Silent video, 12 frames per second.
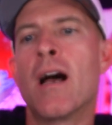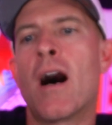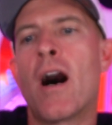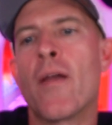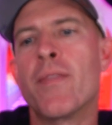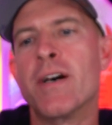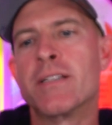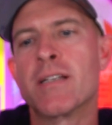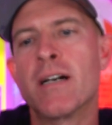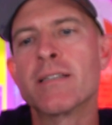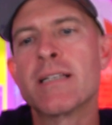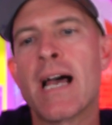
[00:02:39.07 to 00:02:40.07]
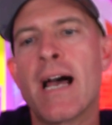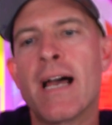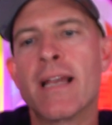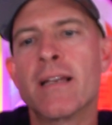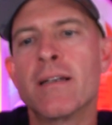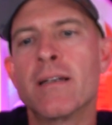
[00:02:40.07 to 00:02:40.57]
On the tongue
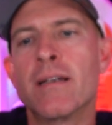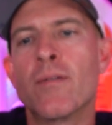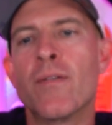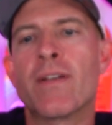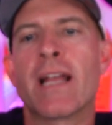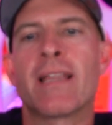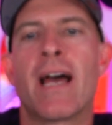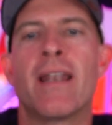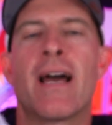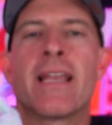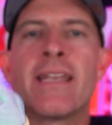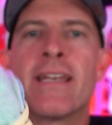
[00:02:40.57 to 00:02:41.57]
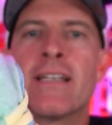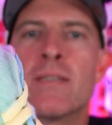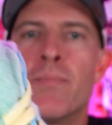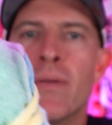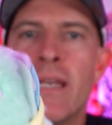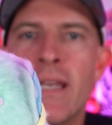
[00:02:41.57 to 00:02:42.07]
tag, we've got that Nike
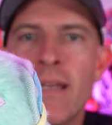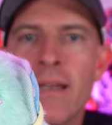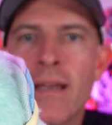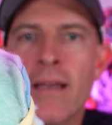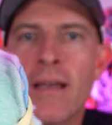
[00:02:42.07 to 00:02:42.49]
SB,